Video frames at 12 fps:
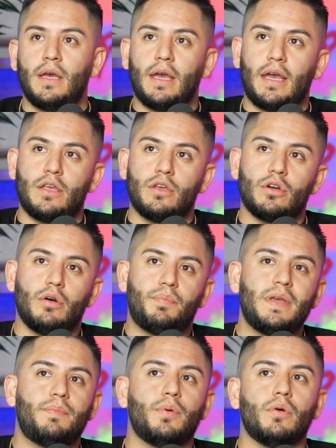And
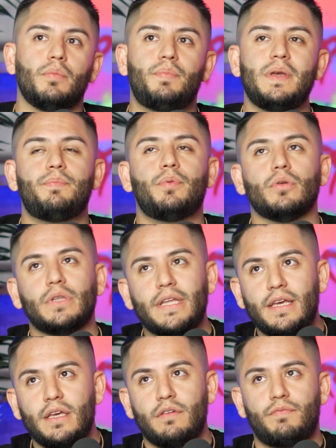people
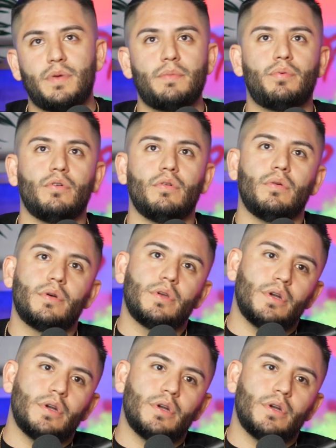leave, people,